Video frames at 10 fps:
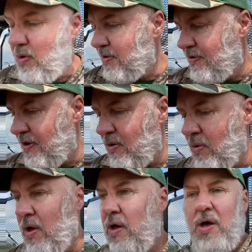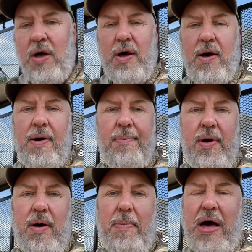it too,
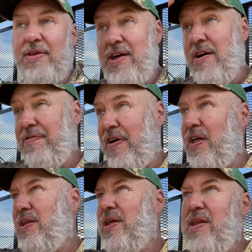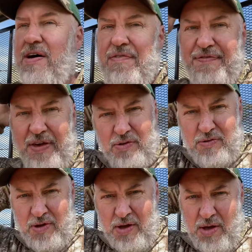about dove hunting and dove
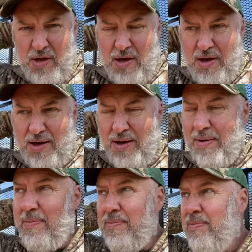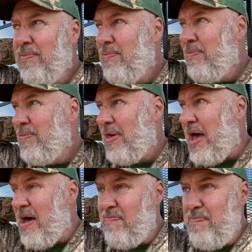fields.
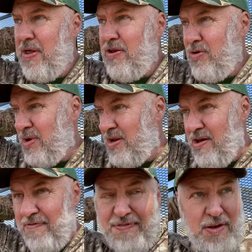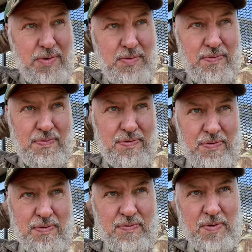I've been doing a dove field
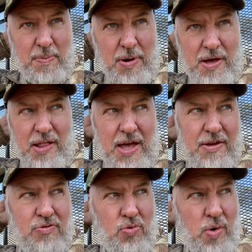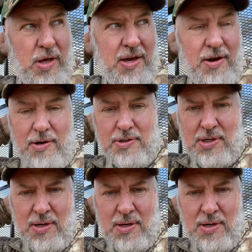for probably the last 20 years.